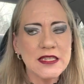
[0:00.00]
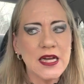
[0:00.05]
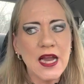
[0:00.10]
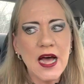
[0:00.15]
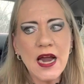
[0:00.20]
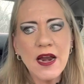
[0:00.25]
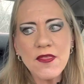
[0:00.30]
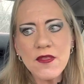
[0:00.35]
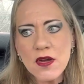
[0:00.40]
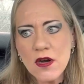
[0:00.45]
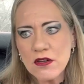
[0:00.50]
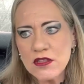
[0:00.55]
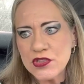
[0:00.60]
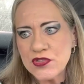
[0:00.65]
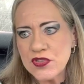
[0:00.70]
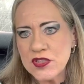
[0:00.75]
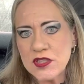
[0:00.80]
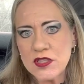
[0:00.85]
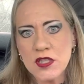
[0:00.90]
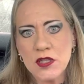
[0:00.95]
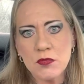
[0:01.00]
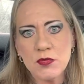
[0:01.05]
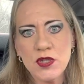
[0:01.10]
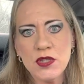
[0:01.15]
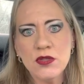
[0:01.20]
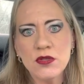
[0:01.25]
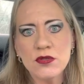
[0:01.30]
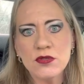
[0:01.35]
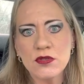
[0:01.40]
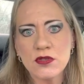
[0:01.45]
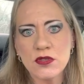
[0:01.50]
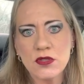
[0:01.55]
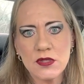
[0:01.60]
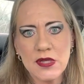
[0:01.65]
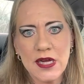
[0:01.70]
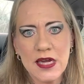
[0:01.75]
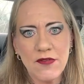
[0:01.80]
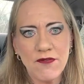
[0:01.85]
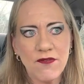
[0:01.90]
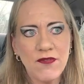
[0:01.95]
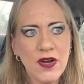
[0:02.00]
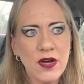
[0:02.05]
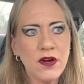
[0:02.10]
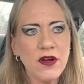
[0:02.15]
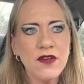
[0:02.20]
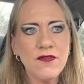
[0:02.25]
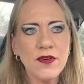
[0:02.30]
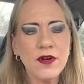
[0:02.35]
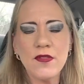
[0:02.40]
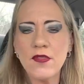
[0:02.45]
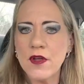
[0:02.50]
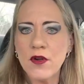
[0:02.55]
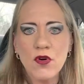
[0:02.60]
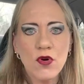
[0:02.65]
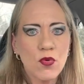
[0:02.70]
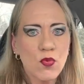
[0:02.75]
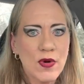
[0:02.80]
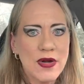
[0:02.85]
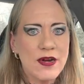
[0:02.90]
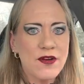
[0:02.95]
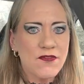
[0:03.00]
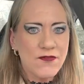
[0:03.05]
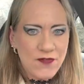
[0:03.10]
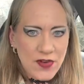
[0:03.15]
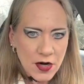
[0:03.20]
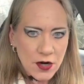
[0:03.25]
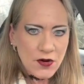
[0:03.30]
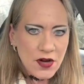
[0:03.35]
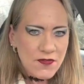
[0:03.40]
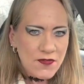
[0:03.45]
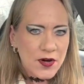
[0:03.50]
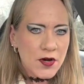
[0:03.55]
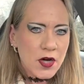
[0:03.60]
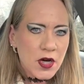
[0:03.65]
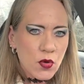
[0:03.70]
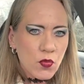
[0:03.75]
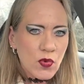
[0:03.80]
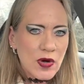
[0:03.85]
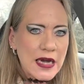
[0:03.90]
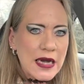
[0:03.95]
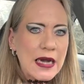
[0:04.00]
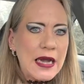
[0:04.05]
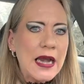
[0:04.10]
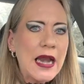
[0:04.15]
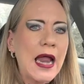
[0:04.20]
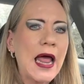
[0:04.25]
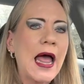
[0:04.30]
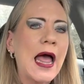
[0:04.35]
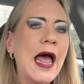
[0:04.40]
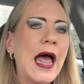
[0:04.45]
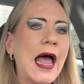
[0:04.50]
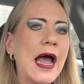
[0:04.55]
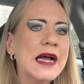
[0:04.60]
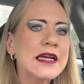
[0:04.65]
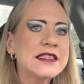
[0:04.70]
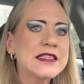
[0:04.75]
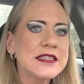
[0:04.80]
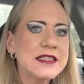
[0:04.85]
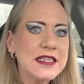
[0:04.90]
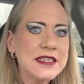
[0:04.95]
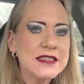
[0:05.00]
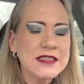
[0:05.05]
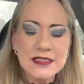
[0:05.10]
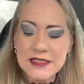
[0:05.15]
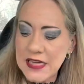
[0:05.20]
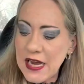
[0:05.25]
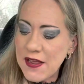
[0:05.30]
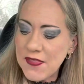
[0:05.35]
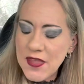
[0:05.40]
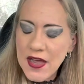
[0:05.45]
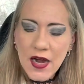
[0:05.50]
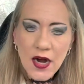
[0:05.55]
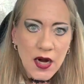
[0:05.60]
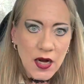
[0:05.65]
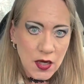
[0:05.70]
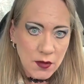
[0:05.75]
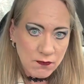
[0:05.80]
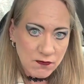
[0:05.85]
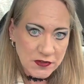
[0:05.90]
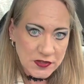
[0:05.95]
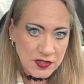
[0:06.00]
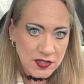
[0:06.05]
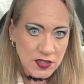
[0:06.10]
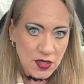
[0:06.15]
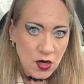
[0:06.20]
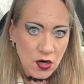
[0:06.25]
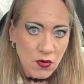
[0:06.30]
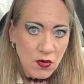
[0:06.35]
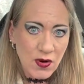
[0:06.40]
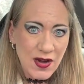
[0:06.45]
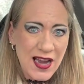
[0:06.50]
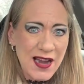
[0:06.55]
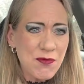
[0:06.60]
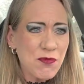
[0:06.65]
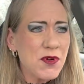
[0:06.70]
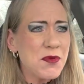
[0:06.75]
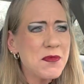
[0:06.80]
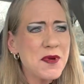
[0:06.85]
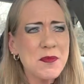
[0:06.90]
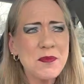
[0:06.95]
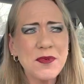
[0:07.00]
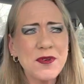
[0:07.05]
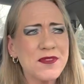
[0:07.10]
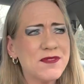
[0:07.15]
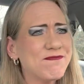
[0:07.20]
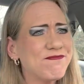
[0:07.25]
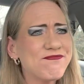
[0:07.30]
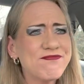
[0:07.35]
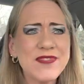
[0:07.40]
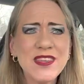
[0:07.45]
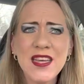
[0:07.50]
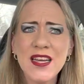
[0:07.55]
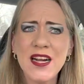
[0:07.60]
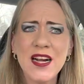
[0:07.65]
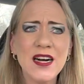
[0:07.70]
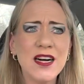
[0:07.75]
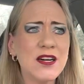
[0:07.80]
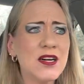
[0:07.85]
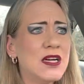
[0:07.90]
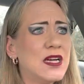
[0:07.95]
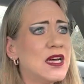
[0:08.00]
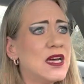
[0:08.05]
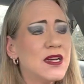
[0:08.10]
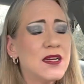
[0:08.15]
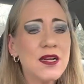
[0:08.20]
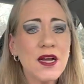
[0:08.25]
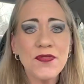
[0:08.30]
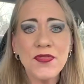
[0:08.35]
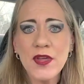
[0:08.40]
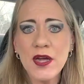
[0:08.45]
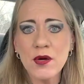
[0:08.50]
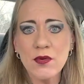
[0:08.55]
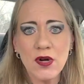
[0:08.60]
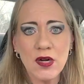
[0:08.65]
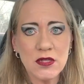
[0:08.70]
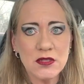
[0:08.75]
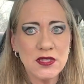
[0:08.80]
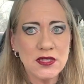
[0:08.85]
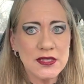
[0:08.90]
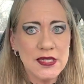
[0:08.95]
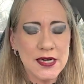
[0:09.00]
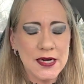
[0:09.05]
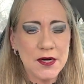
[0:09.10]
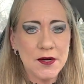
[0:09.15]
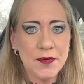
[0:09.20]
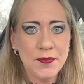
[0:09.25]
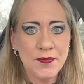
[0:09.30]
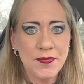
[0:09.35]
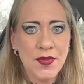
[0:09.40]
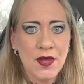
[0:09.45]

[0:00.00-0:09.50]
lot of the narcissistic abusers get very, very relaxed inside that comfort zone. And remember, you know, nothing grows there.